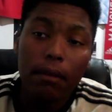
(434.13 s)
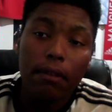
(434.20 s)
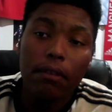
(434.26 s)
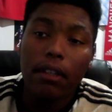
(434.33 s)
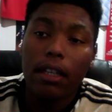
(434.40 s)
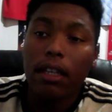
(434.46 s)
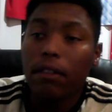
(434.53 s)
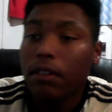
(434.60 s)

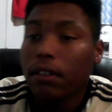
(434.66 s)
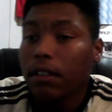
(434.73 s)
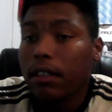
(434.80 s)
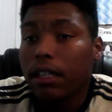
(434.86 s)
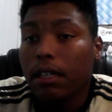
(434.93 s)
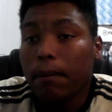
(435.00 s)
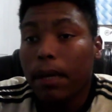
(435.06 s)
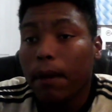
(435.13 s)
See you guys.
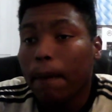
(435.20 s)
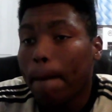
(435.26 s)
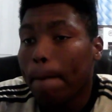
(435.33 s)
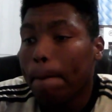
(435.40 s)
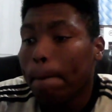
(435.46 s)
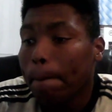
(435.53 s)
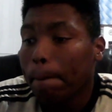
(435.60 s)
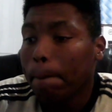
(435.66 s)
I'm out.
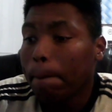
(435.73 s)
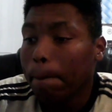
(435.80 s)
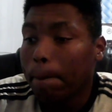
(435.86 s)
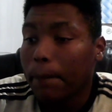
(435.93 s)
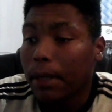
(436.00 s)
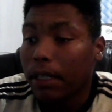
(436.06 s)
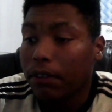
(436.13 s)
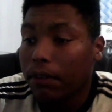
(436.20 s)

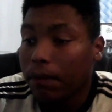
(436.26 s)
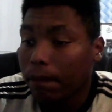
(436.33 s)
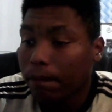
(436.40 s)
Peace.